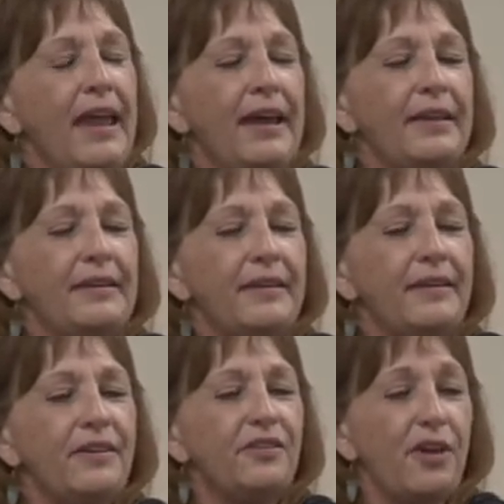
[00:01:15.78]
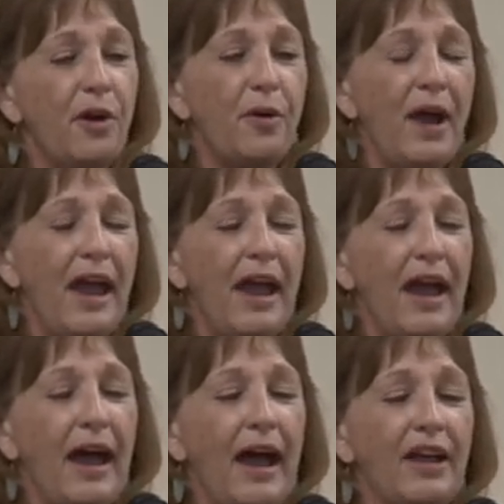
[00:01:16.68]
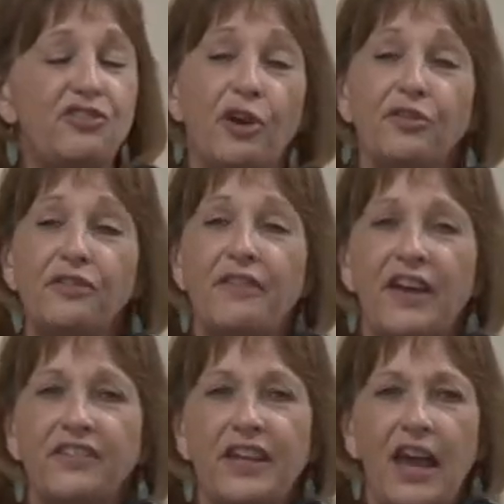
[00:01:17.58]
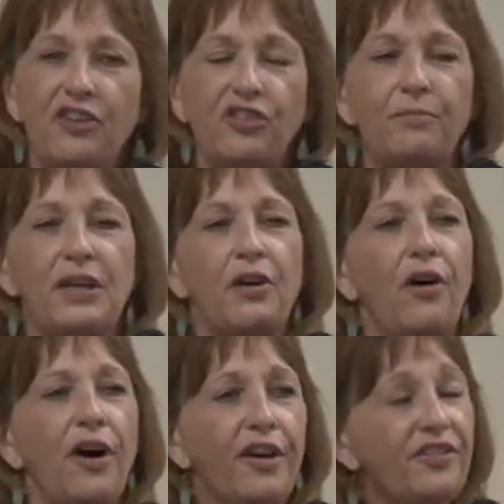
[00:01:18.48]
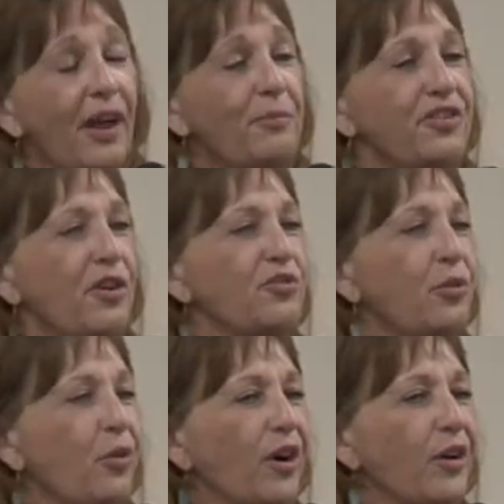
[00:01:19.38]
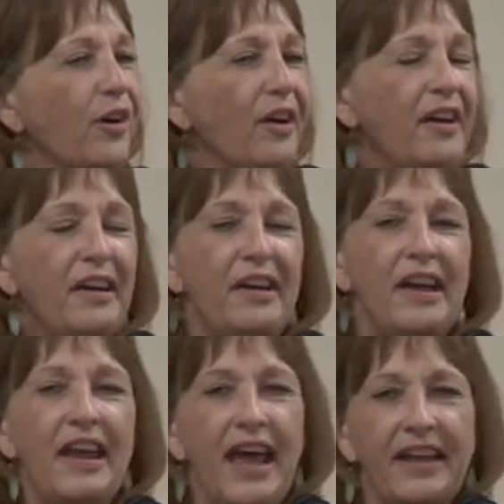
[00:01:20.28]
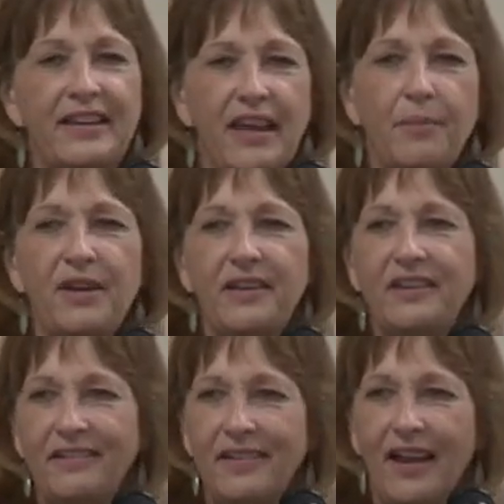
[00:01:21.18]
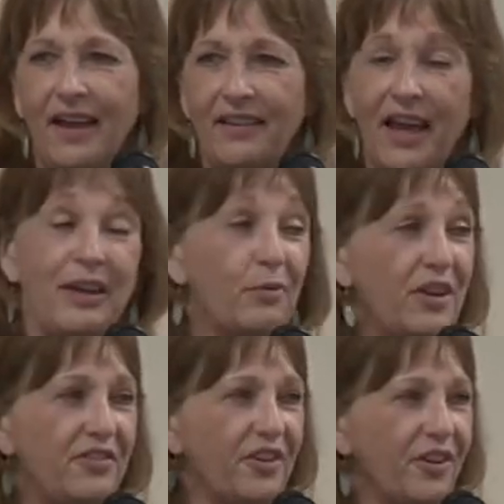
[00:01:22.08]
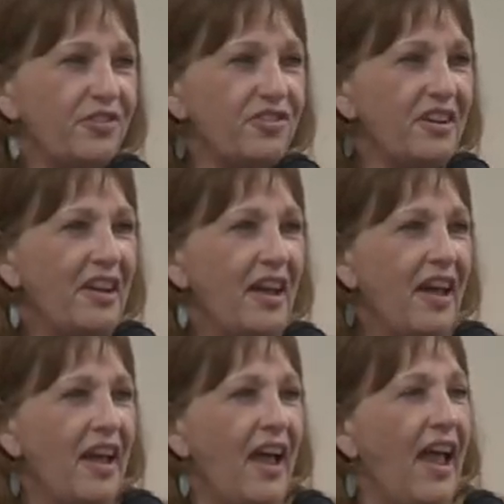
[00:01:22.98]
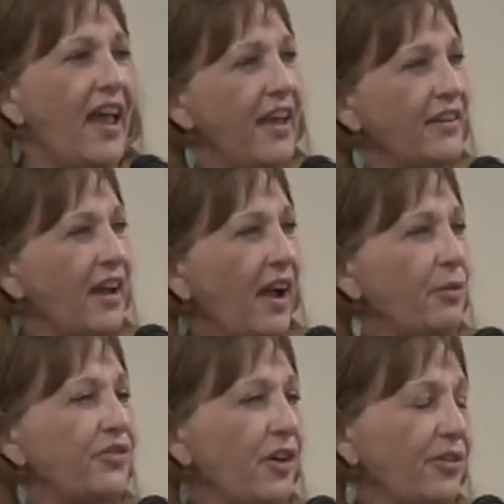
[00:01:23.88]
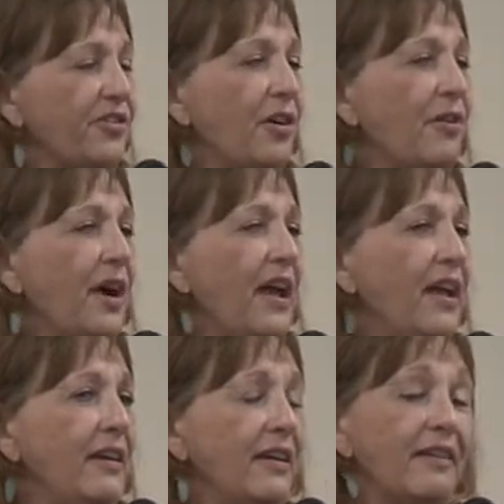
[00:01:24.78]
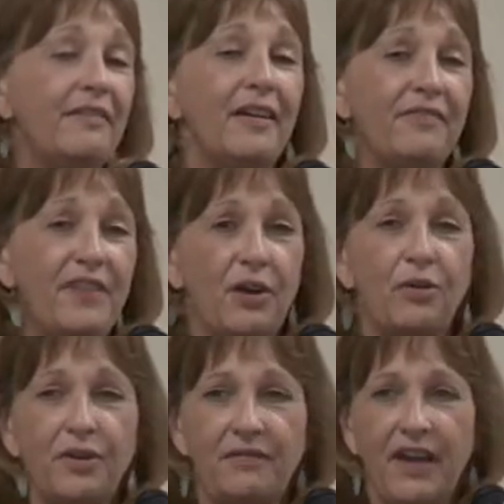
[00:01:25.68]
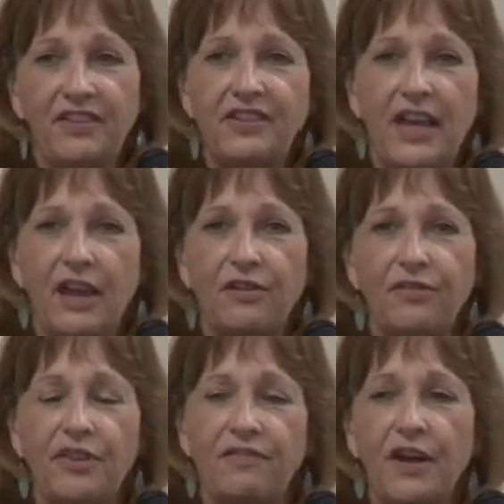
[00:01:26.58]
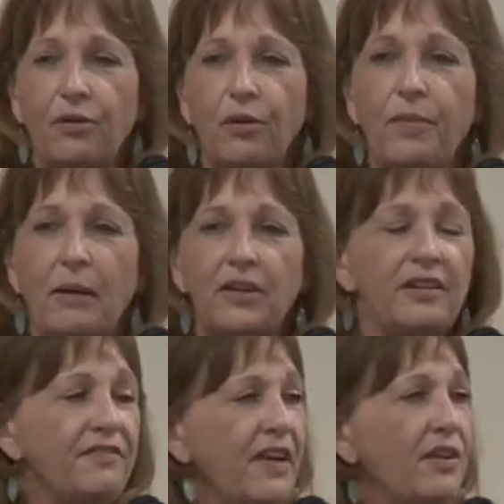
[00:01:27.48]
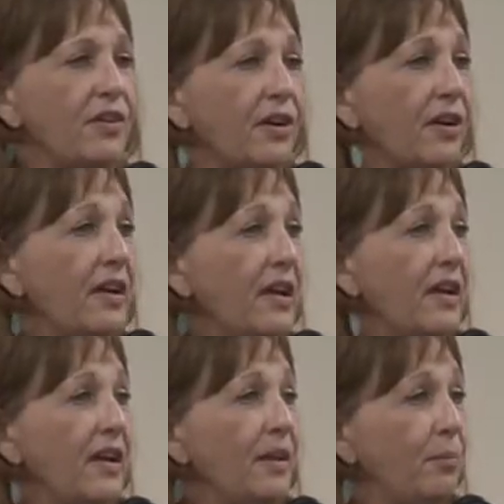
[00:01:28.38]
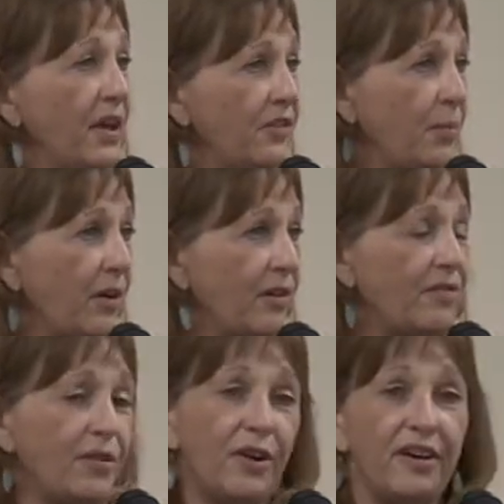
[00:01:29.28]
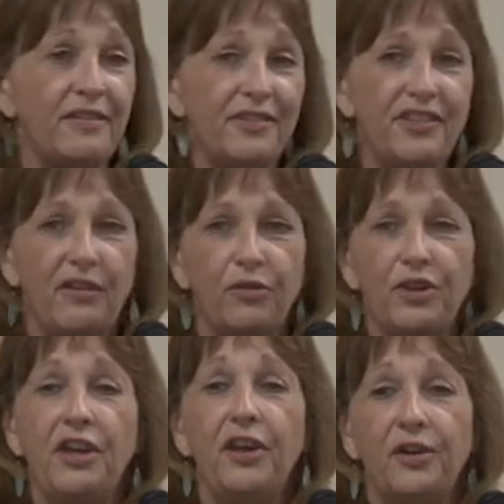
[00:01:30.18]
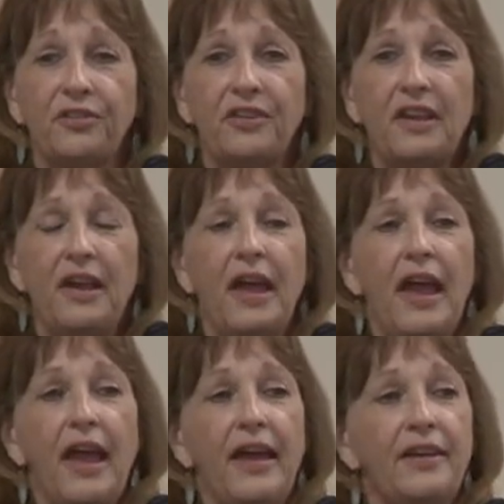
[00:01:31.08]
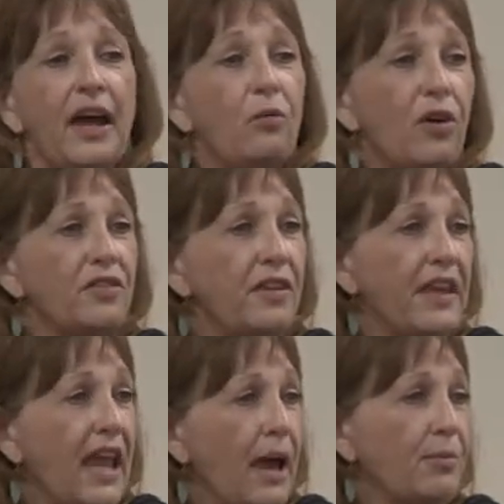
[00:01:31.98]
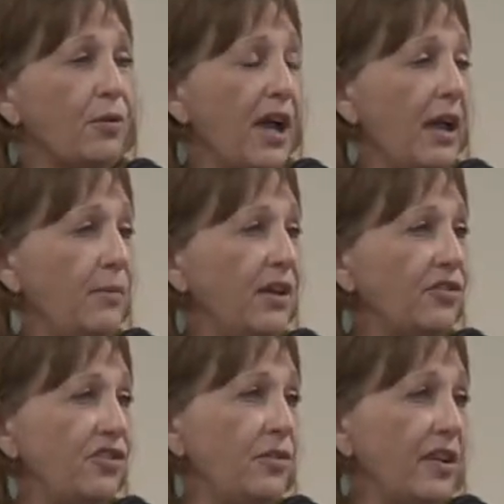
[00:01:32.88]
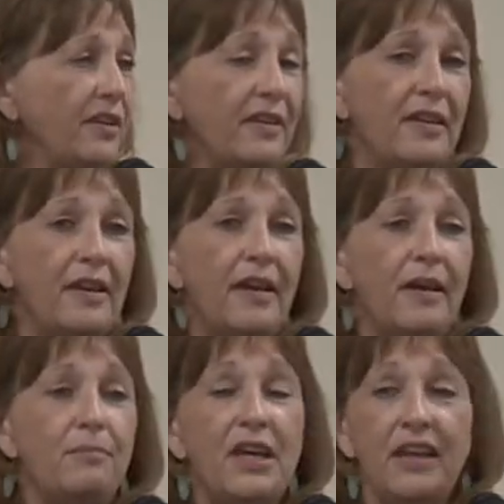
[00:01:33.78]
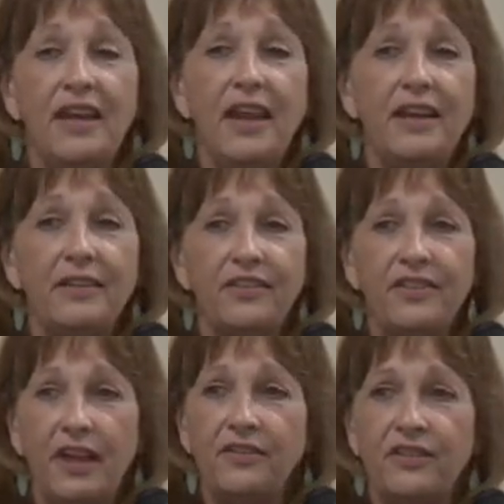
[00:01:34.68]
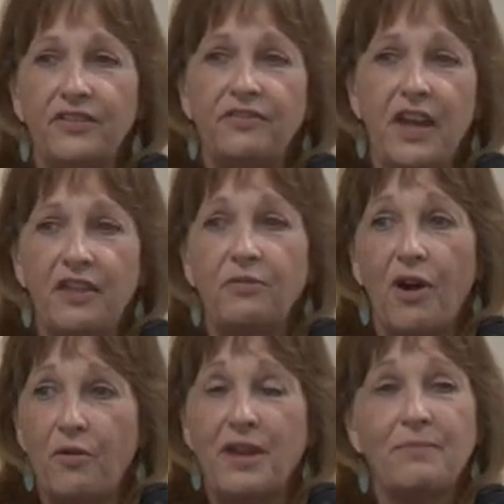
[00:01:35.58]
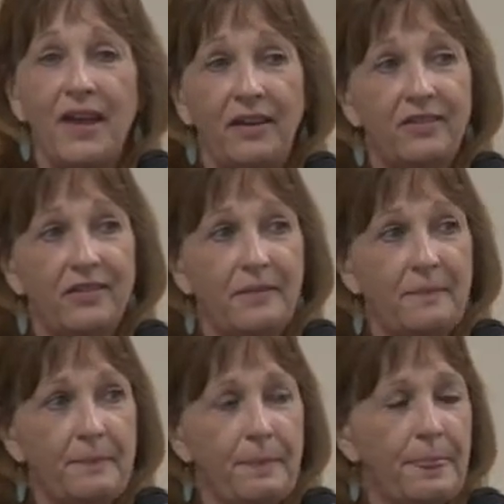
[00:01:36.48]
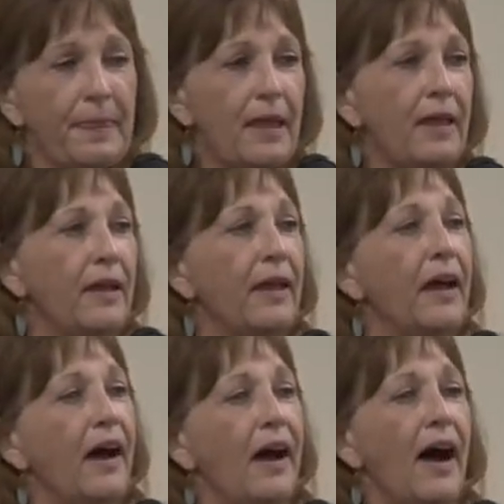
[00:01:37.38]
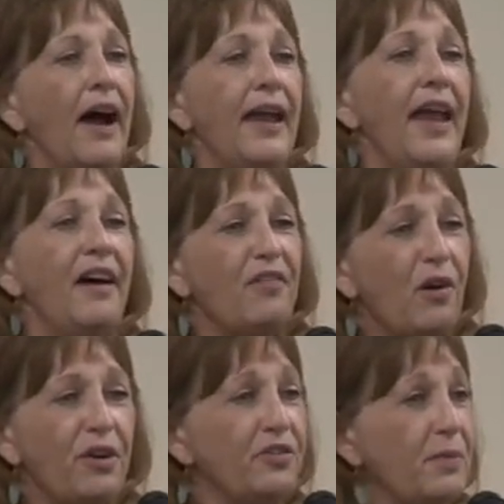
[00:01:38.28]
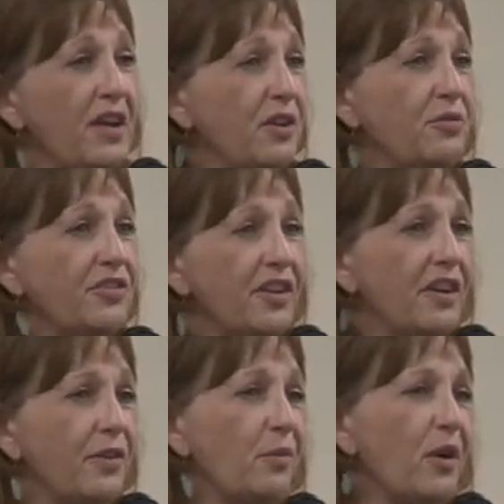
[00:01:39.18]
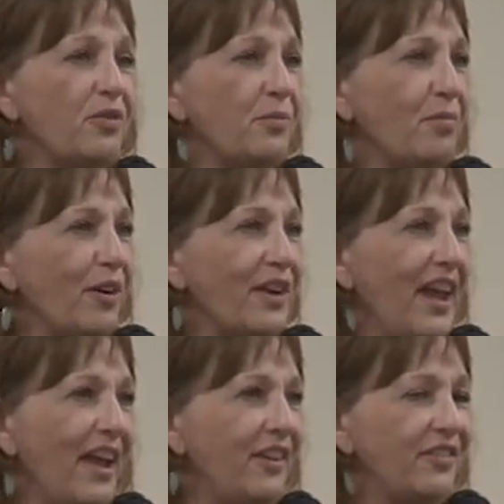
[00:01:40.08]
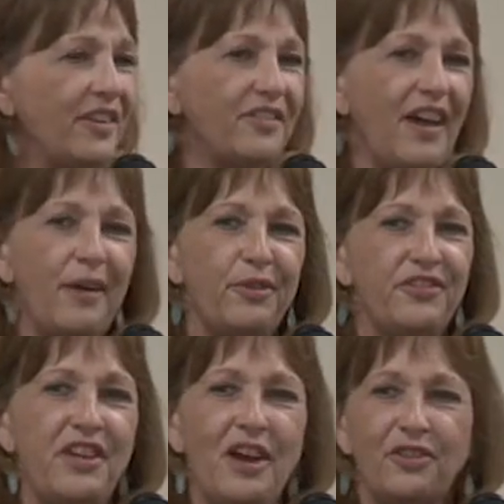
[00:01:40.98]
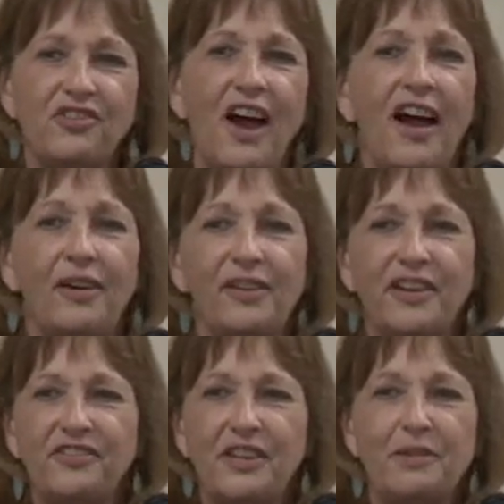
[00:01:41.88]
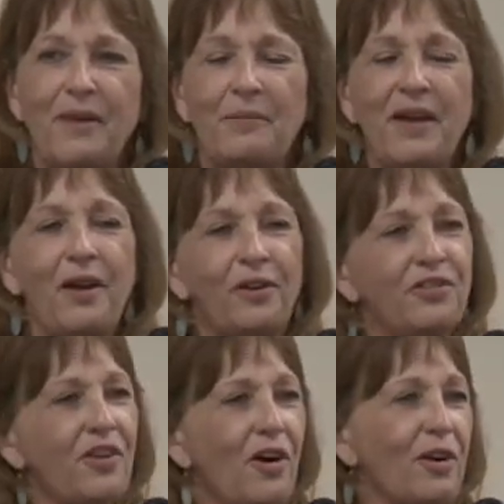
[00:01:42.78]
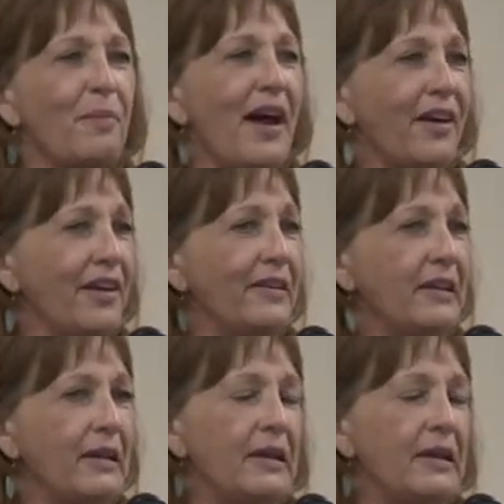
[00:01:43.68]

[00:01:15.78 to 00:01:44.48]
And so I chose investigation because I'm a social worker, an academic, and I like research. And I was also a federal investigator for the federal public defender in Pittsburgh for several years. And I worked in the capital habeas unit mitigating the sentences of death row inmates. I have always been interested in the Rosenberg case since I was a young child, listening to my parents talk about it.